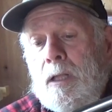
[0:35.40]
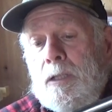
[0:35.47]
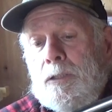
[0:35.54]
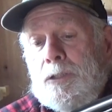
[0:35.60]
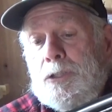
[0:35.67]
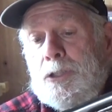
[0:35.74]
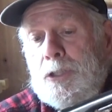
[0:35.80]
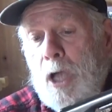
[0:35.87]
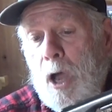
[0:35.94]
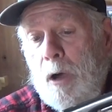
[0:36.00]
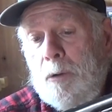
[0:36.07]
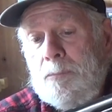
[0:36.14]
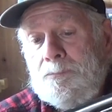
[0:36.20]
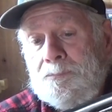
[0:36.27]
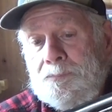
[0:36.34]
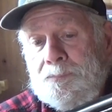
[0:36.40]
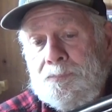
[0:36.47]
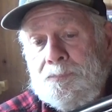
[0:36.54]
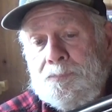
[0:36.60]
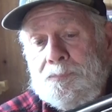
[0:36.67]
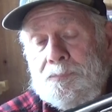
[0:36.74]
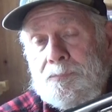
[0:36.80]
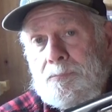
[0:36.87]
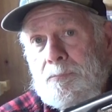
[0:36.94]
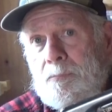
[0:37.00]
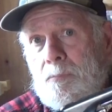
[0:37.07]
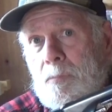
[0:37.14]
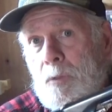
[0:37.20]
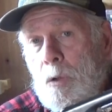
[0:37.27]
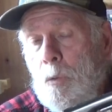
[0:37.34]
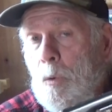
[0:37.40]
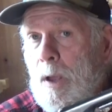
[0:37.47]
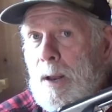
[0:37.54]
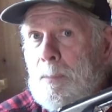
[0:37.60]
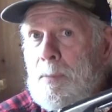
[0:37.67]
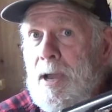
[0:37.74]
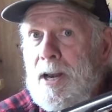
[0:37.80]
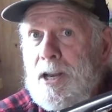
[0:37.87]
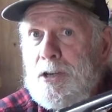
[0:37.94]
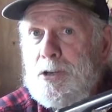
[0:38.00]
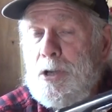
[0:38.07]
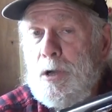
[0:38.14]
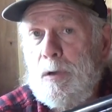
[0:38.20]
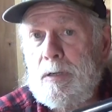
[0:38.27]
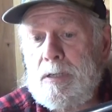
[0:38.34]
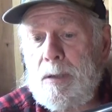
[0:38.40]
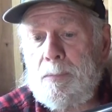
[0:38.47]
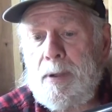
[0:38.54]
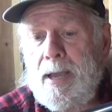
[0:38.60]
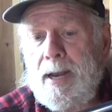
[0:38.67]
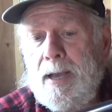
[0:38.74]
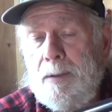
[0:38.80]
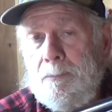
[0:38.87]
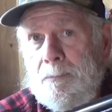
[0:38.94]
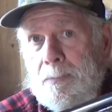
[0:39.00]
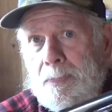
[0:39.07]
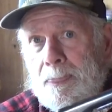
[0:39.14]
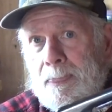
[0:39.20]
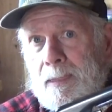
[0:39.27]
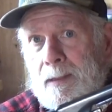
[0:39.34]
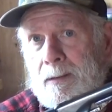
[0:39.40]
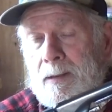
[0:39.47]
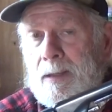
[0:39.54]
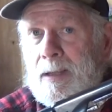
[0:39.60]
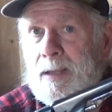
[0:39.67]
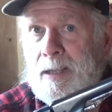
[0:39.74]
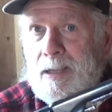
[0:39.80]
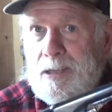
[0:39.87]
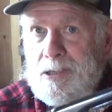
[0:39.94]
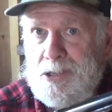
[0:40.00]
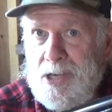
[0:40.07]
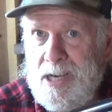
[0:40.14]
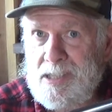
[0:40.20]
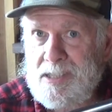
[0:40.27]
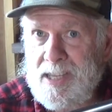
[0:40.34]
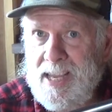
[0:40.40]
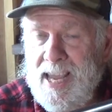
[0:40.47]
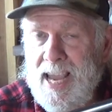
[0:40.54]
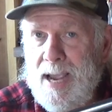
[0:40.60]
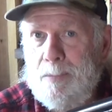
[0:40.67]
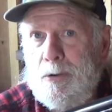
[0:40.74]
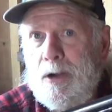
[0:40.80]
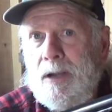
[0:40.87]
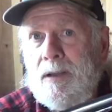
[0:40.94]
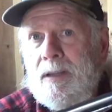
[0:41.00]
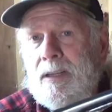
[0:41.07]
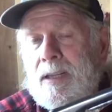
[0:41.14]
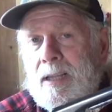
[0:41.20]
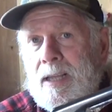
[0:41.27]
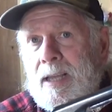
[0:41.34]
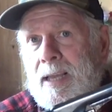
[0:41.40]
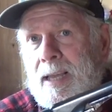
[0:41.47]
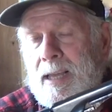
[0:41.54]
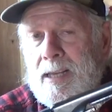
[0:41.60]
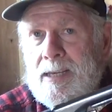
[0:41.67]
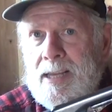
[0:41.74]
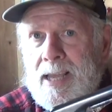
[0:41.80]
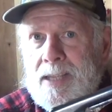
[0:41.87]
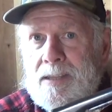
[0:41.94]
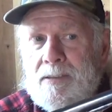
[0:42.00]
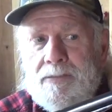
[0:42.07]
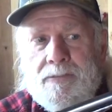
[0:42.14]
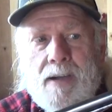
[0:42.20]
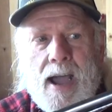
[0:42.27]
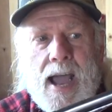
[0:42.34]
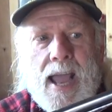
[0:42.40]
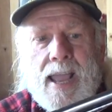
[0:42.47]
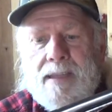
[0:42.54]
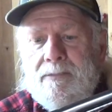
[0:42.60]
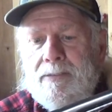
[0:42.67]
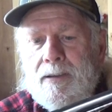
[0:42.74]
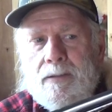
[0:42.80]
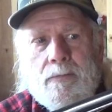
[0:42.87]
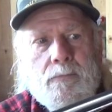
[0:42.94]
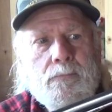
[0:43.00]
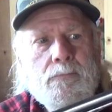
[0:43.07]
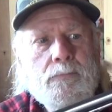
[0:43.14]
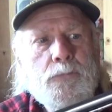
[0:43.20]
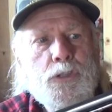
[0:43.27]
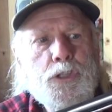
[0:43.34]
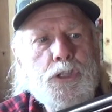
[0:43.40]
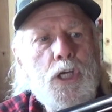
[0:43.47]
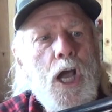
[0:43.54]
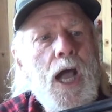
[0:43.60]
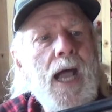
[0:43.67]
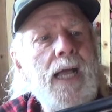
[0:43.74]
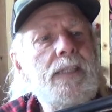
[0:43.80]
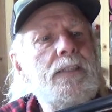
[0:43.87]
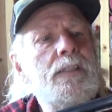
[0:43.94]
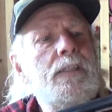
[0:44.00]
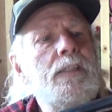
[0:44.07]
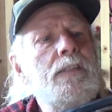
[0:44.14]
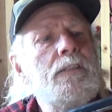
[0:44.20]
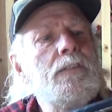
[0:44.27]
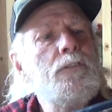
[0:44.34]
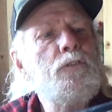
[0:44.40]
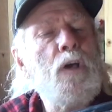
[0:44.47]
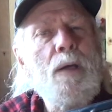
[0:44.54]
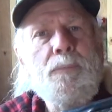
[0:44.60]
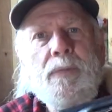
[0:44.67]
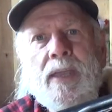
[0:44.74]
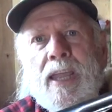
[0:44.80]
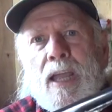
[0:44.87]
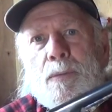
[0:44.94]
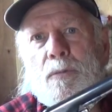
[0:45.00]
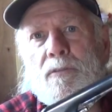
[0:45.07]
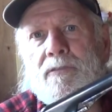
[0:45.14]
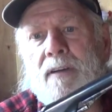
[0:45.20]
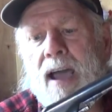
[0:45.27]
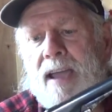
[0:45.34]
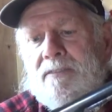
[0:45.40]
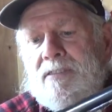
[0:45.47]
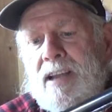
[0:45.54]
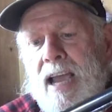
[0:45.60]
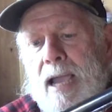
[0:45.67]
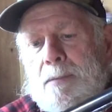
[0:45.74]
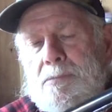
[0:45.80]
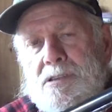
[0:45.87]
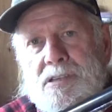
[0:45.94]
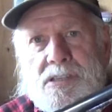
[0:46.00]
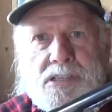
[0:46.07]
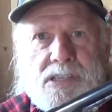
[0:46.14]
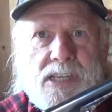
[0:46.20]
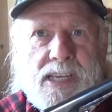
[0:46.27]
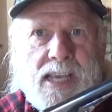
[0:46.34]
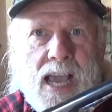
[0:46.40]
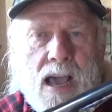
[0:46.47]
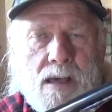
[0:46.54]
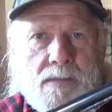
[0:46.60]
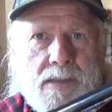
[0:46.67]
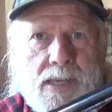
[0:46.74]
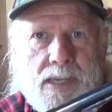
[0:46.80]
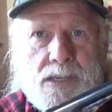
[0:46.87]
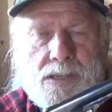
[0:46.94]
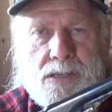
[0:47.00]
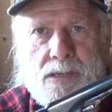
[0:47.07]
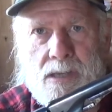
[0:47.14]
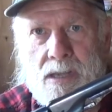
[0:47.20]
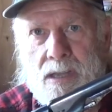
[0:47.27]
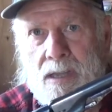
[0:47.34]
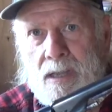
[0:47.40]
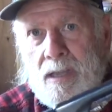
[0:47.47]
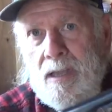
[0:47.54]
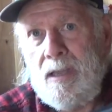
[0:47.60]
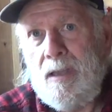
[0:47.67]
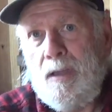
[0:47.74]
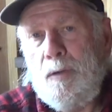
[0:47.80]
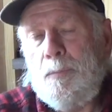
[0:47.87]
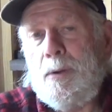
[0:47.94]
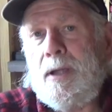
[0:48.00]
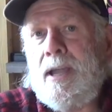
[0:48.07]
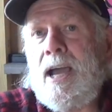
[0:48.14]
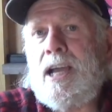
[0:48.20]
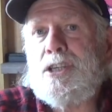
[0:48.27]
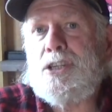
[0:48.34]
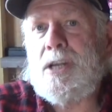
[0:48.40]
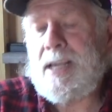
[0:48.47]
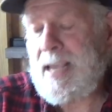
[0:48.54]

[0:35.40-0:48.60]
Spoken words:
So what I'm going to do is I'm going to adjust the camera, take the 5 shots, drop the hammer 5 times and see how these percussion